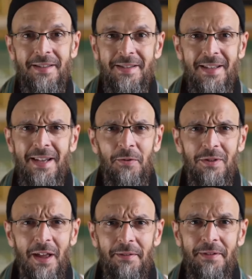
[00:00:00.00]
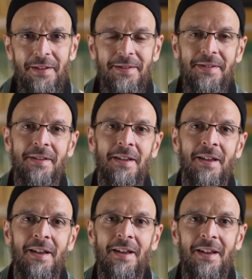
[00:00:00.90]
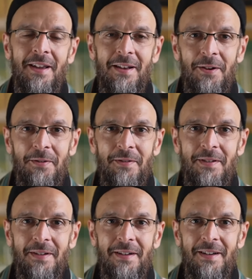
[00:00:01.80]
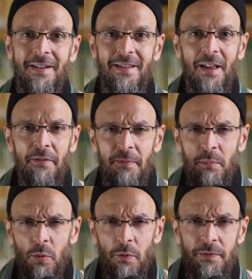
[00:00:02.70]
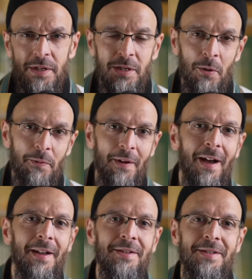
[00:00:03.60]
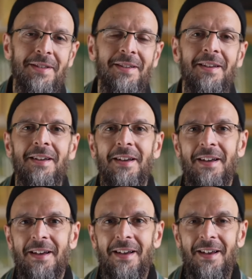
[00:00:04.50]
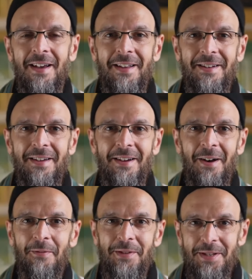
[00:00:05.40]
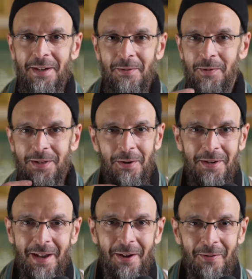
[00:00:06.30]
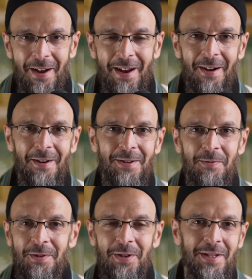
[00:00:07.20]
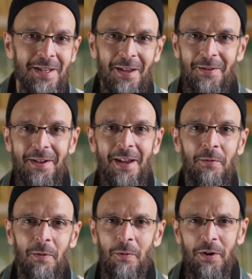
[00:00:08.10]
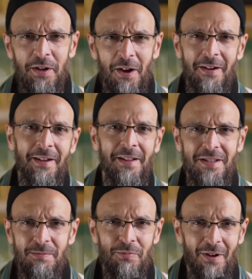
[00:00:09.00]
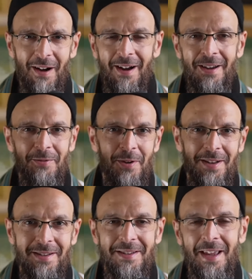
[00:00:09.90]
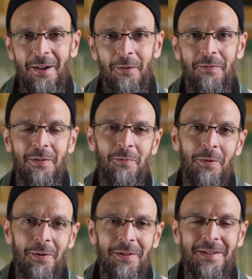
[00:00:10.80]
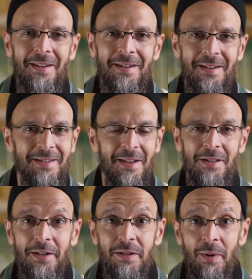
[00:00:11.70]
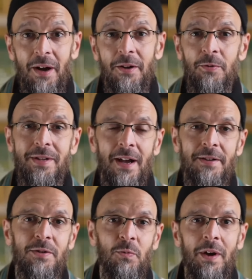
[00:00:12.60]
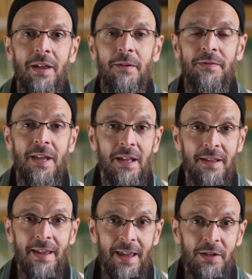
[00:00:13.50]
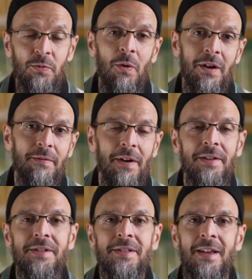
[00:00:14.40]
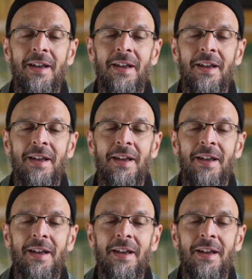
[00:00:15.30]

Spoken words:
that's how life is. You know, life moves so fast. And all of a sudden we start to get gray hairs when just the other day we were young and spry and ready to take over the world. And it's Allah subhanahu wa ta'ala's way of telling each one of us